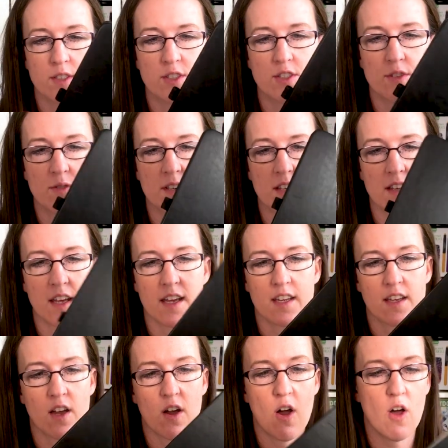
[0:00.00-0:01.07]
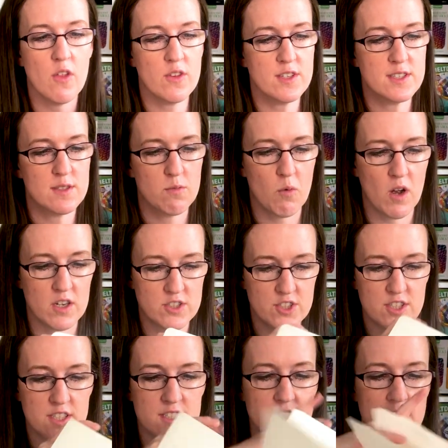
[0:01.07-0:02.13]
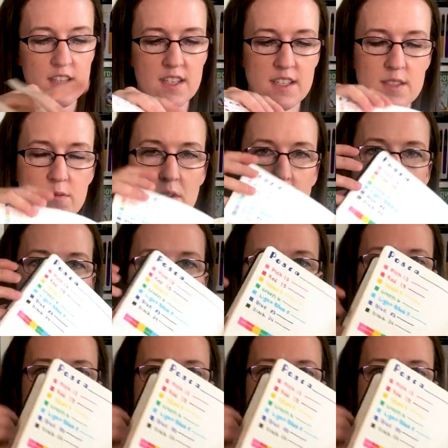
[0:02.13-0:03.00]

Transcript: just doing like all the swatches in this one.